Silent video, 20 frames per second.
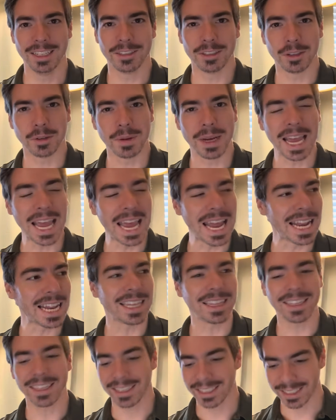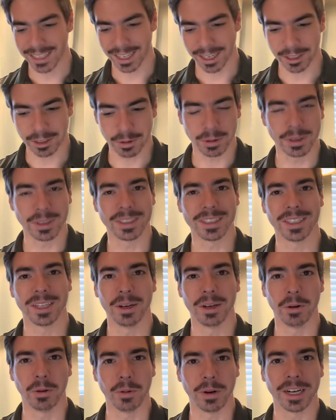to anything sexual
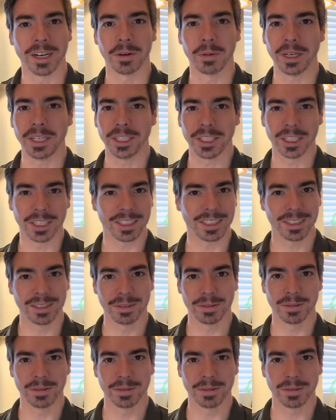where we just